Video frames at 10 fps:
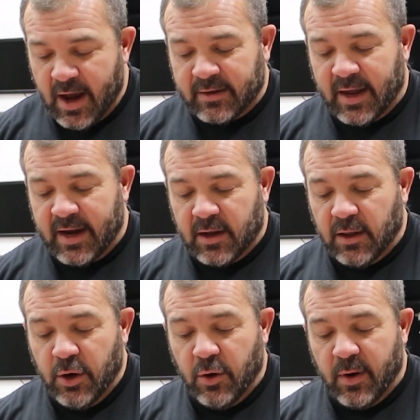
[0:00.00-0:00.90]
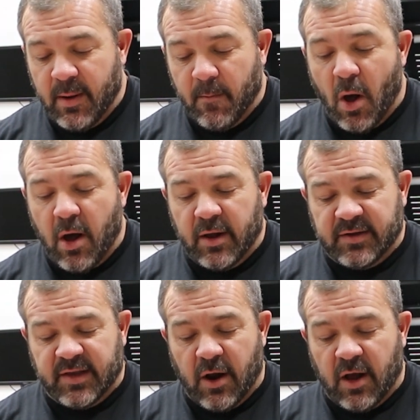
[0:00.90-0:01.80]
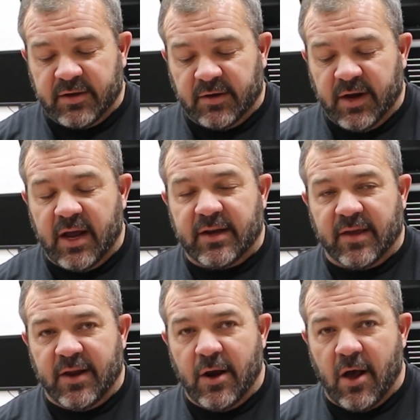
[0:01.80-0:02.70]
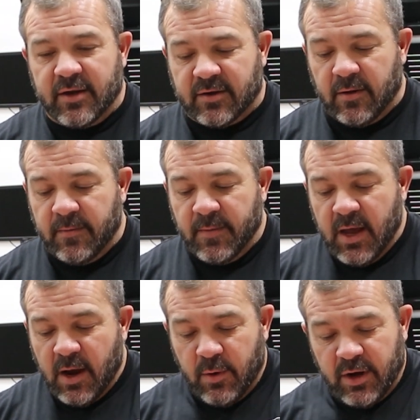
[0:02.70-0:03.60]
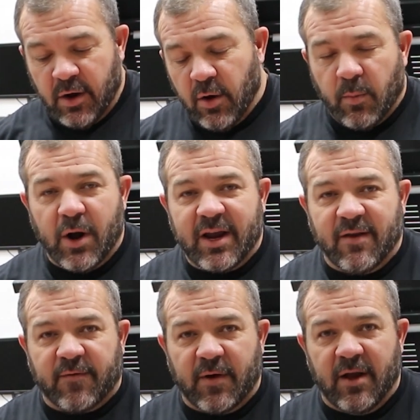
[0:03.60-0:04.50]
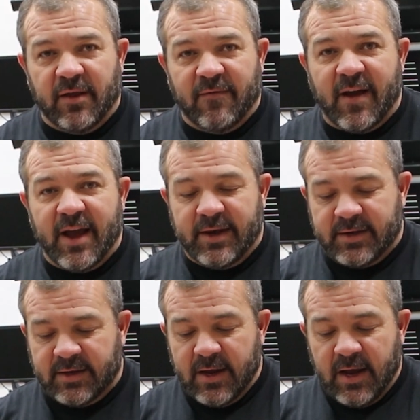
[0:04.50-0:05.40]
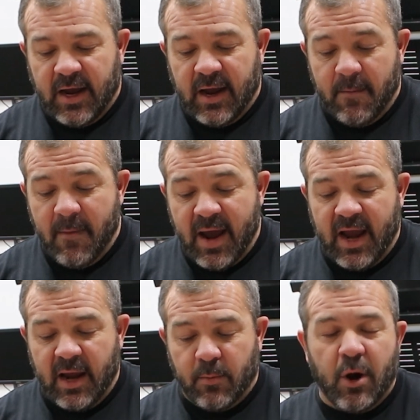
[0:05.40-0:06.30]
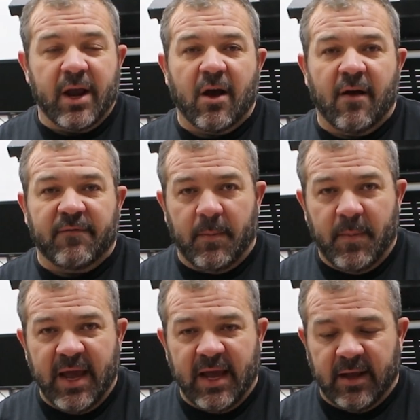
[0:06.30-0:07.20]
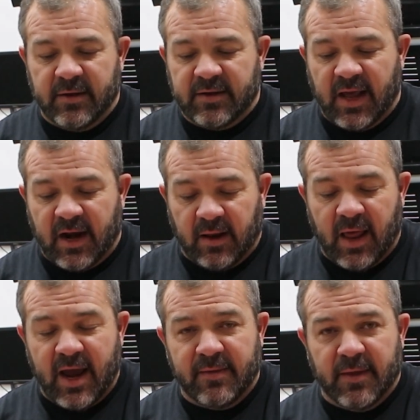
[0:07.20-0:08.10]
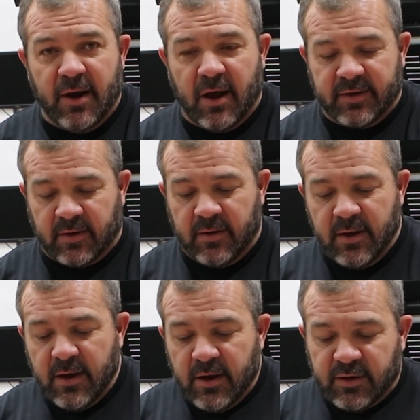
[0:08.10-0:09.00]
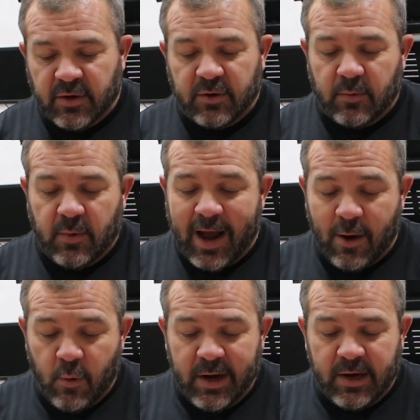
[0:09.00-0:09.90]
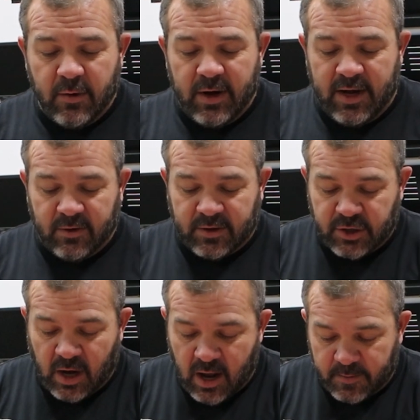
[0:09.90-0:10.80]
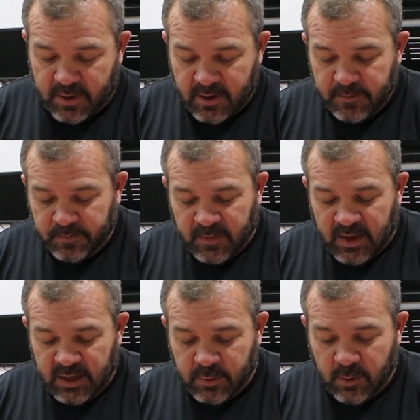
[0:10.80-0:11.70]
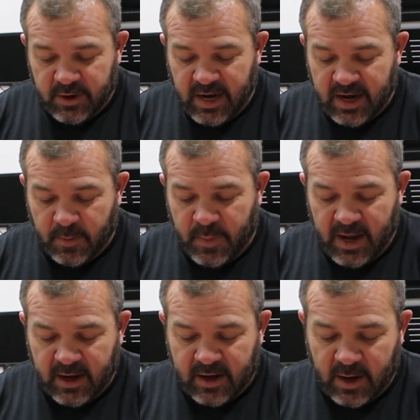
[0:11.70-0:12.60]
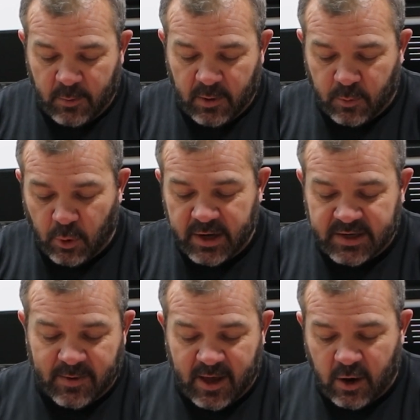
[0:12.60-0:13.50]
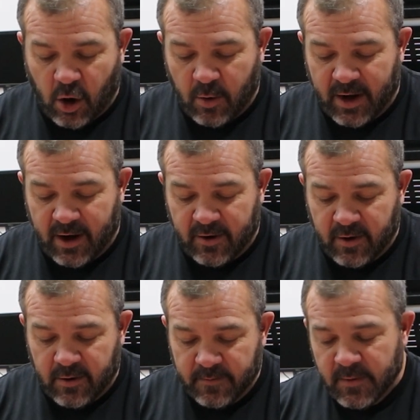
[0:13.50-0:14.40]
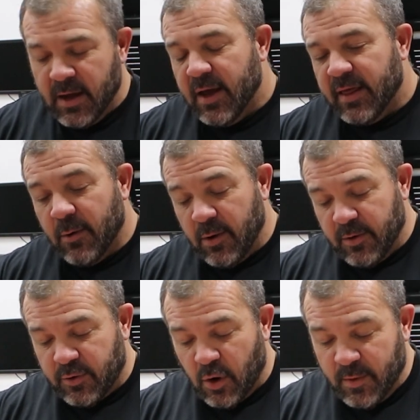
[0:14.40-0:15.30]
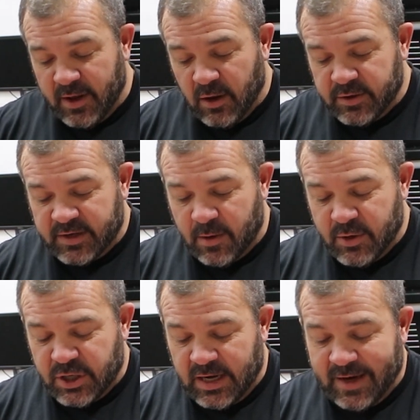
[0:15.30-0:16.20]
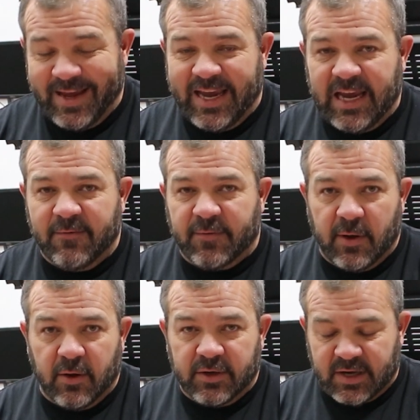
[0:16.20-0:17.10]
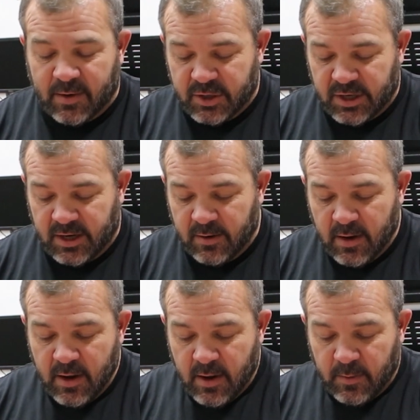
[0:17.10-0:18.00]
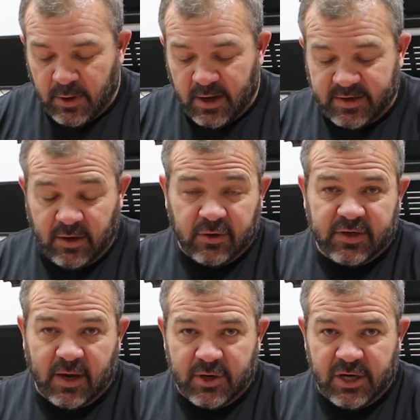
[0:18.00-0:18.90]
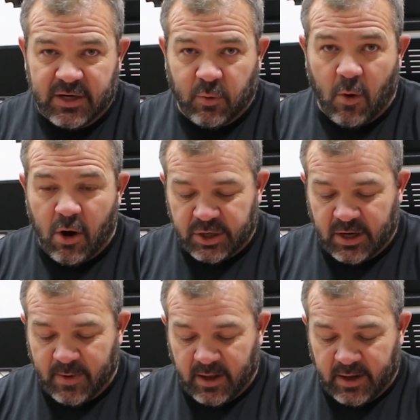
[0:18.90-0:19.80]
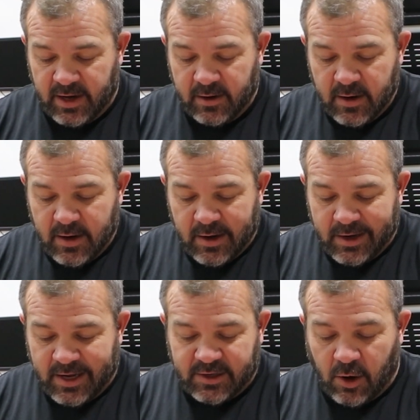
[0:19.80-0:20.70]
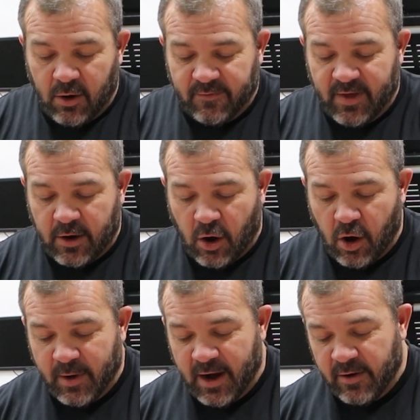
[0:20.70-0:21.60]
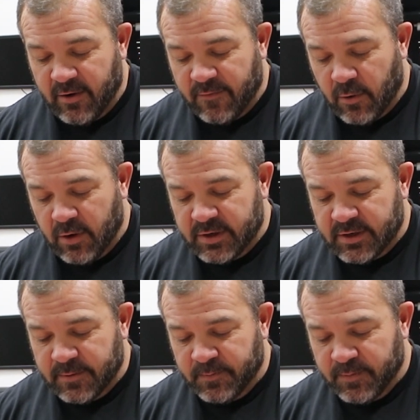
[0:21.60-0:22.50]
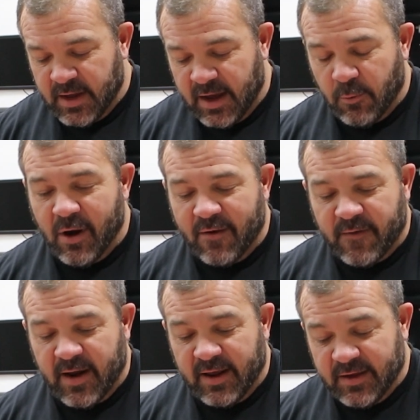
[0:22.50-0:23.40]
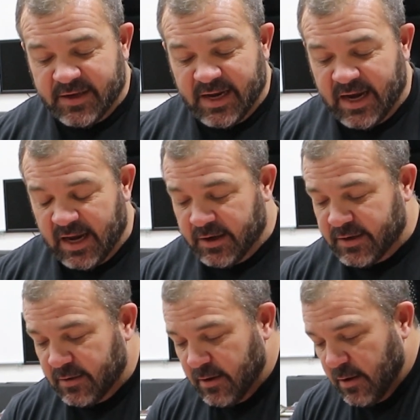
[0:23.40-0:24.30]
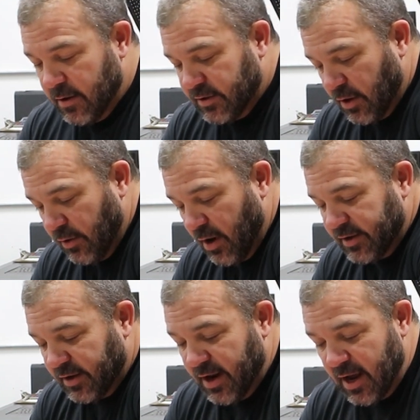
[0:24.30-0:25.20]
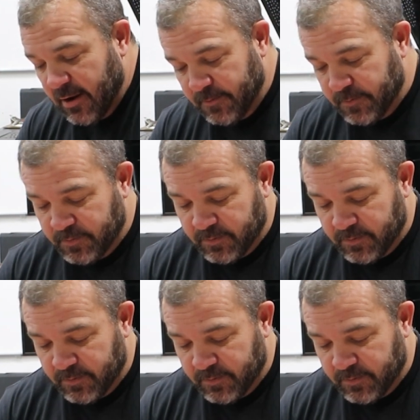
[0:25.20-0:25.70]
act like glue and it bonds the nozzle nut to the nozzle. When you go to break it free on the vise, it may break off the pins that align the nozzle. So how we do it here at the shop is we would take a pick and we would break some of that carbon out of there. Then we would throw them in the ultrasound machine, and the heat from the ultrasound machine plus the ultrasound machine's washing ability gets all of that carbon out of there for us, and we're not fighting the stickiness. So a nozzle nut,